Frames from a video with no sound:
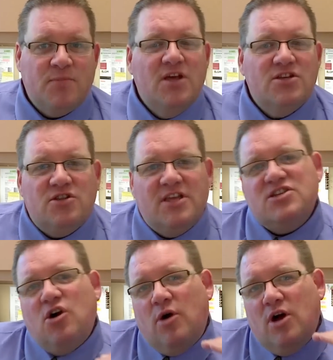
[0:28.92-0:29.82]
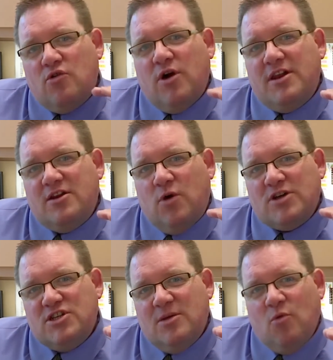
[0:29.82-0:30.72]
So let's go.
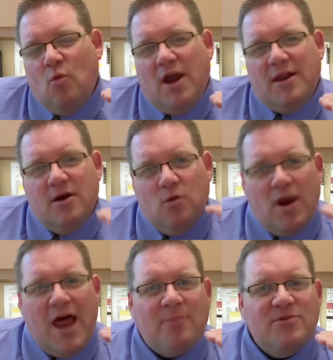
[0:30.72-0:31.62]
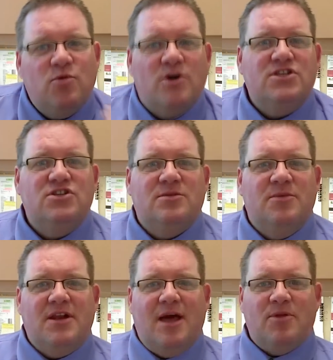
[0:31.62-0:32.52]
Question number 1. What happens once you
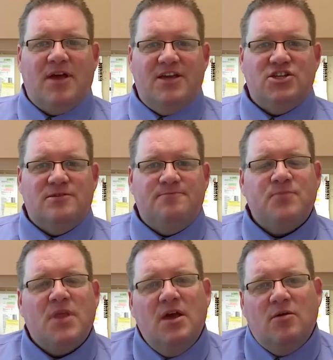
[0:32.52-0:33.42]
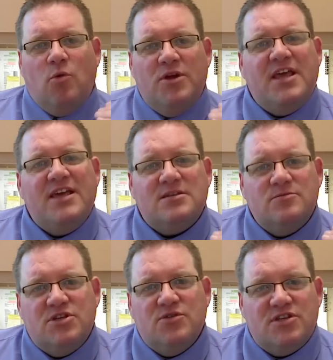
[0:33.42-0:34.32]
submit an application? Well, we take some
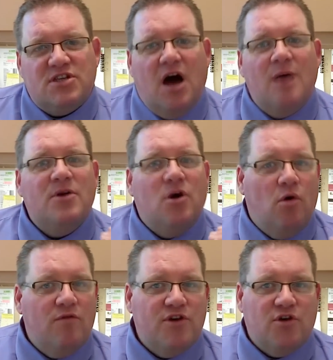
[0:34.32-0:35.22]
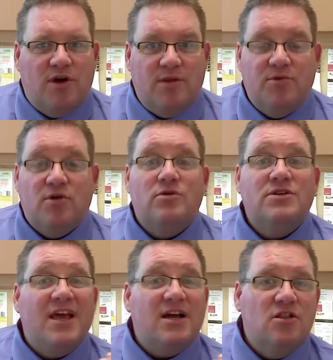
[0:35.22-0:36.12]
serious time and go over your credit bureau and
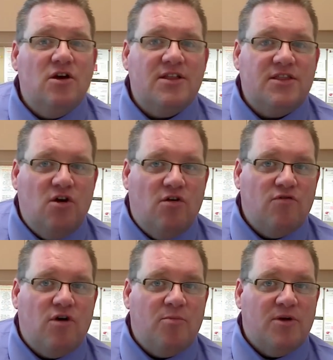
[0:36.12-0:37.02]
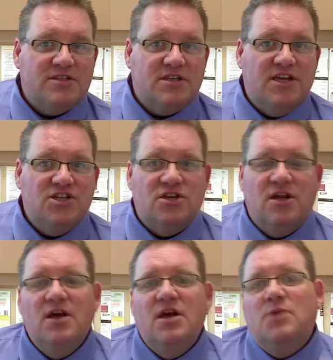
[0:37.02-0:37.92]
take a look at the overall presentation.
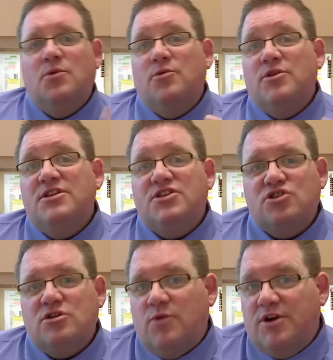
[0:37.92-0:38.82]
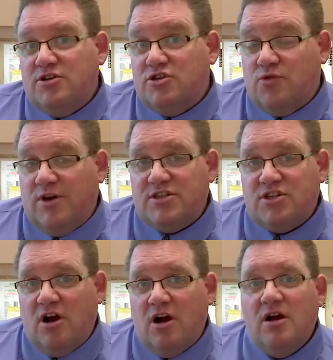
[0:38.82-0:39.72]
We really discern what your strengths
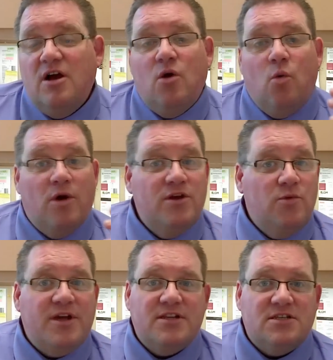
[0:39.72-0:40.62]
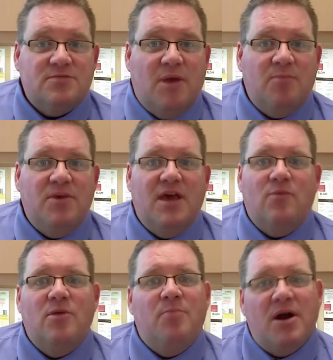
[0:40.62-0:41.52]
are, where your weaknesses might be, and
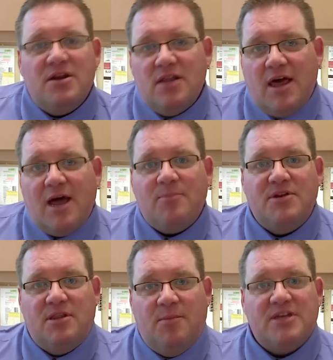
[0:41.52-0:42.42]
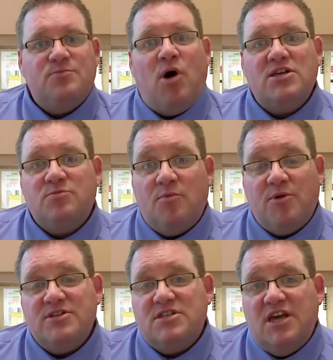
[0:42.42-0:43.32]
we bundle that up into the best possible
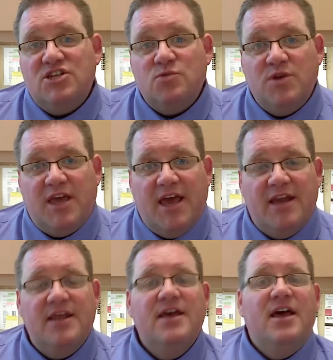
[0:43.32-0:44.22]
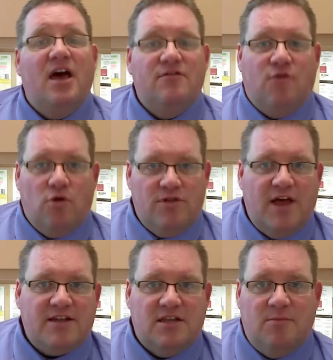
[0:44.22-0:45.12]
presentation we can and forward
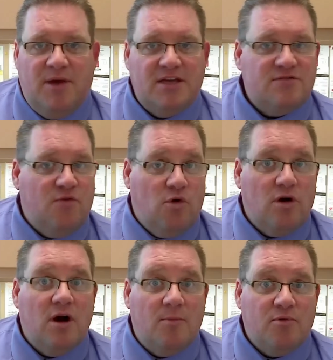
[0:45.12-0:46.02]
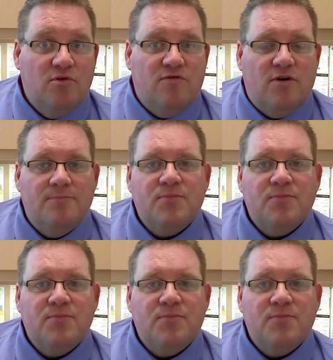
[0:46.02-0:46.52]
that to the banks for approval.